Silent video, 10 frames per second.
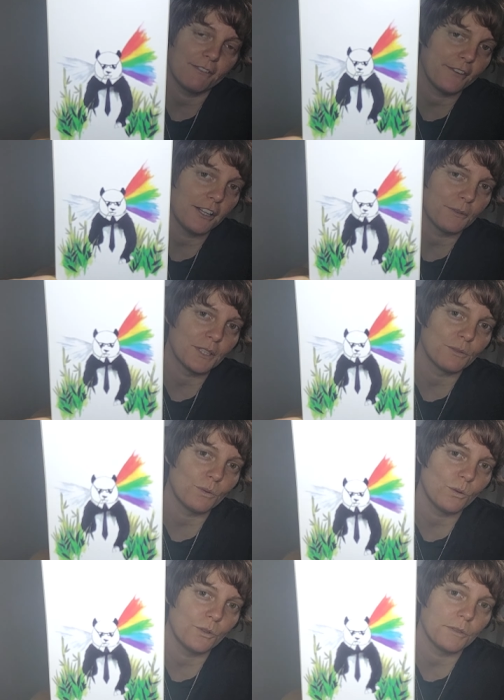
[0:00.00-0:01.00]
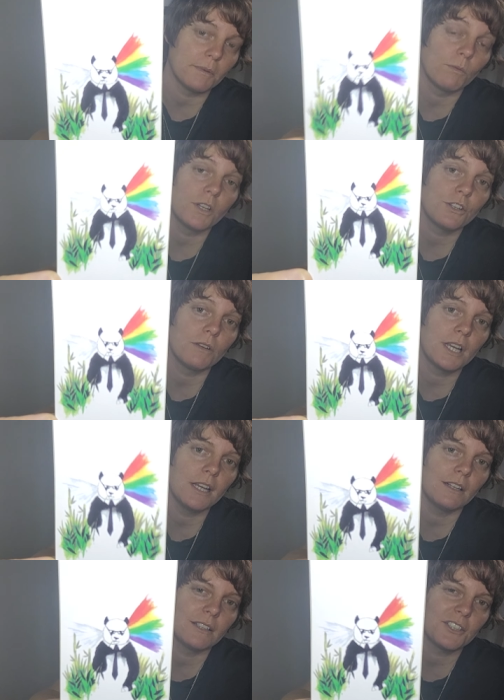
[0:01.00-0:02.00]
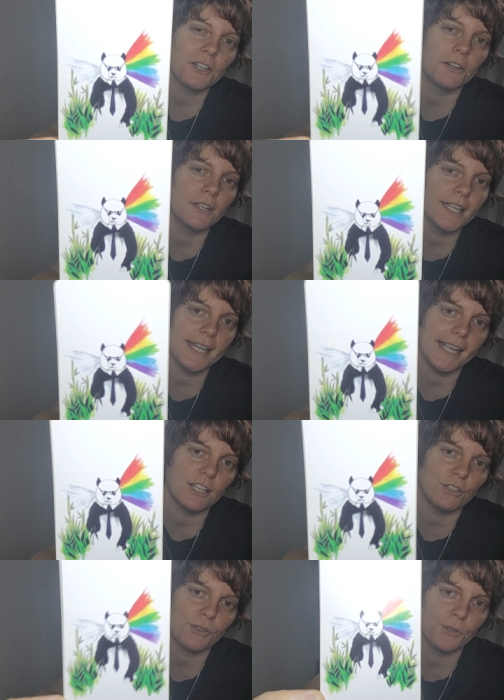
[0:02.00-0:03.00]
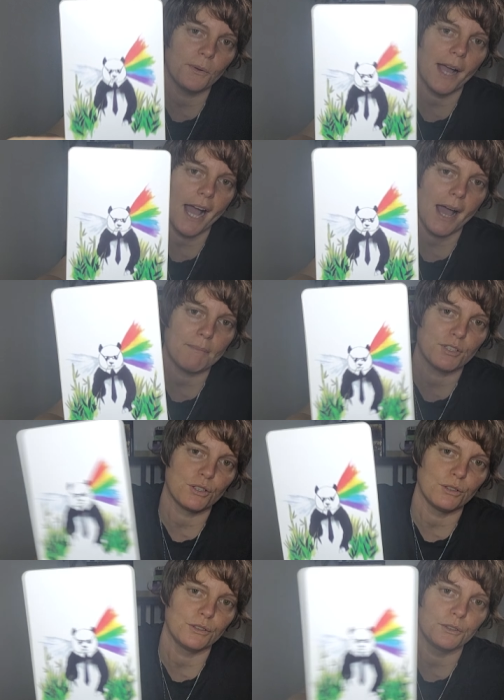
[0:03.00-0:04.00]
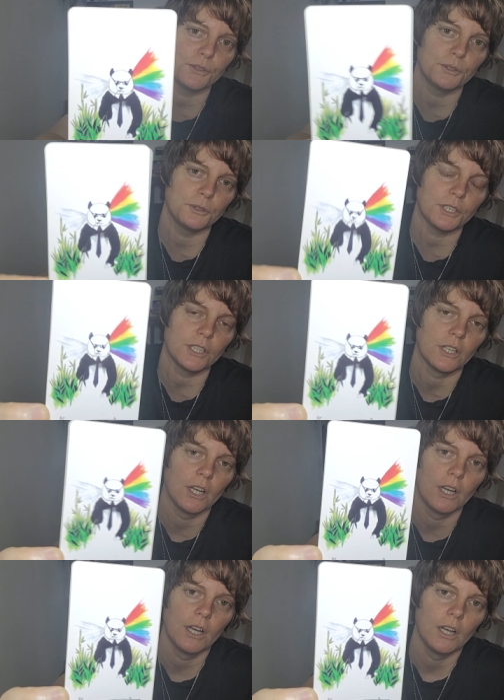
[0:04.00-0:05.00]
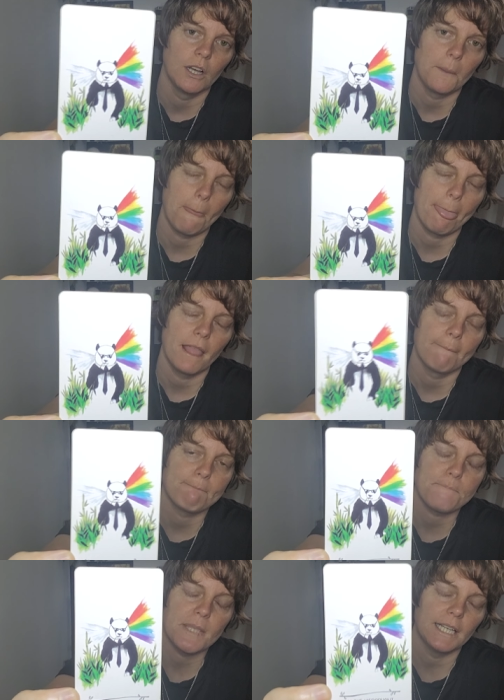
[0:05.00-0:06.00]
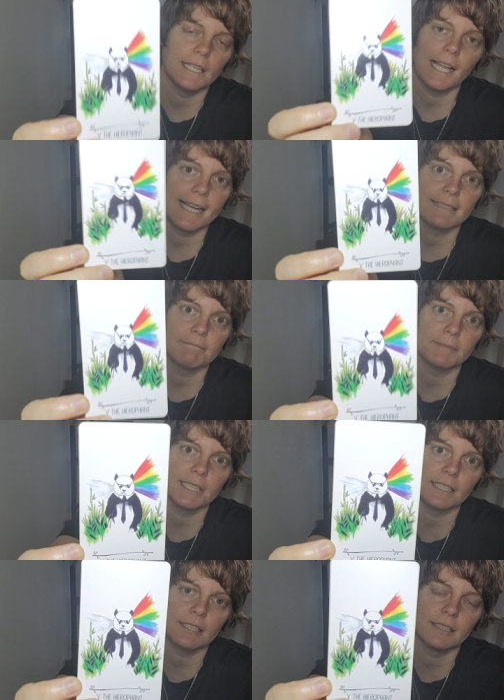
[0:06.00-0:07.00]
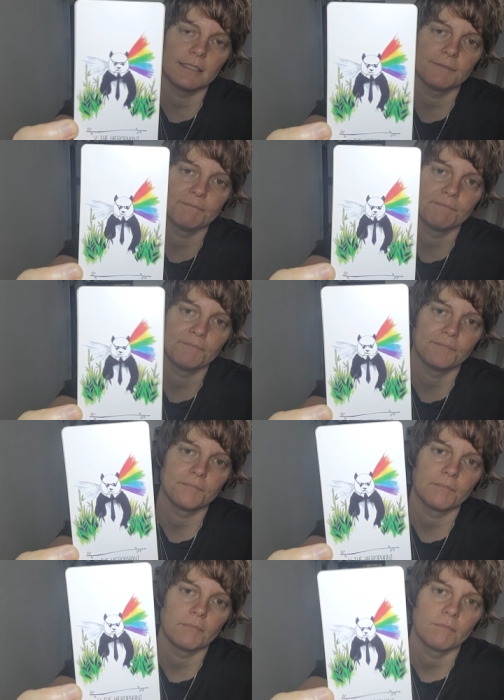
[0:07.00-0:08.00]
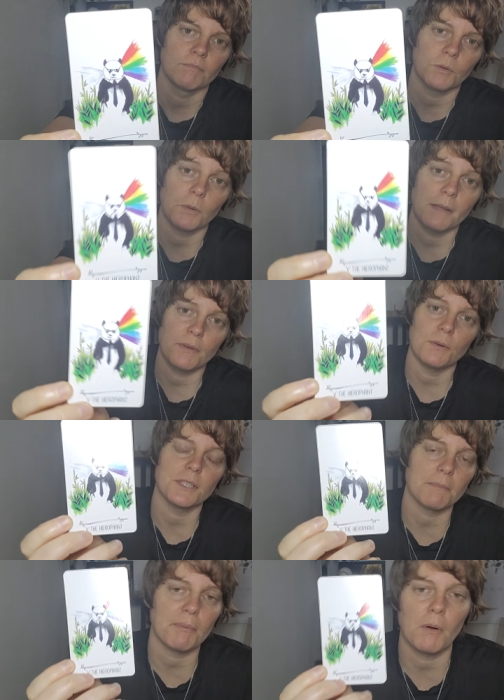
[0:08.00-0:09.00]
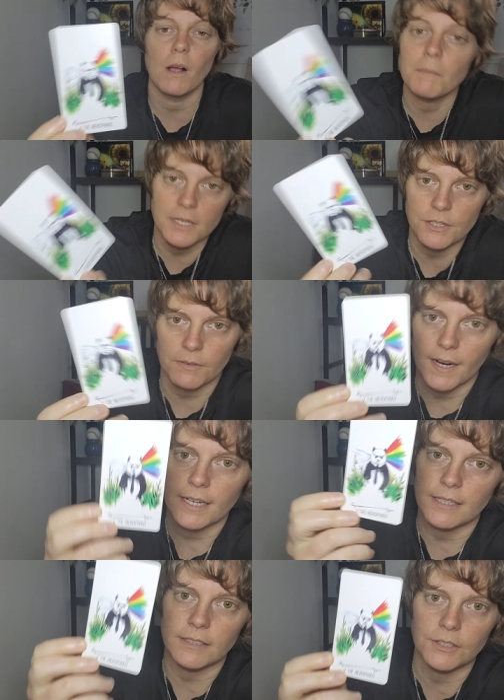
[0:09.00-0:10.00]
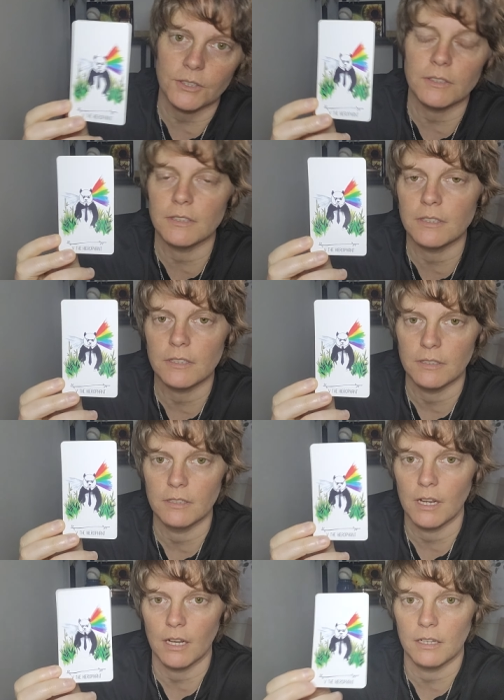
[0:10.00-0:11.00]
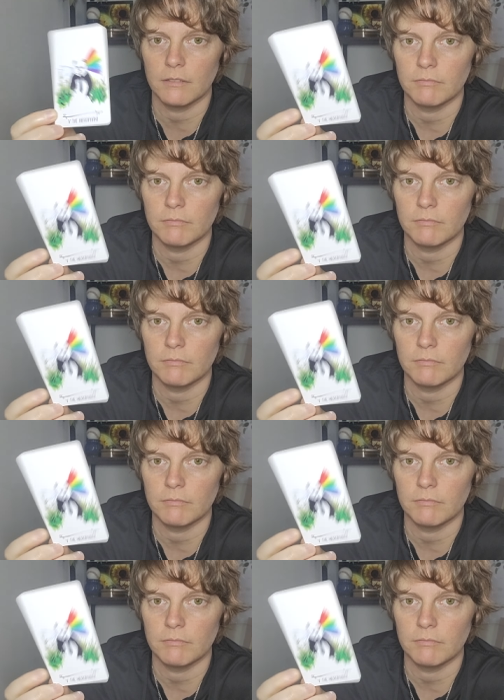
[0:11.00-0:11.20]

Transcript: following the rules. But what you hear, turn it into absolute enlightenment. The rainbow is a promise, right? In certain uh,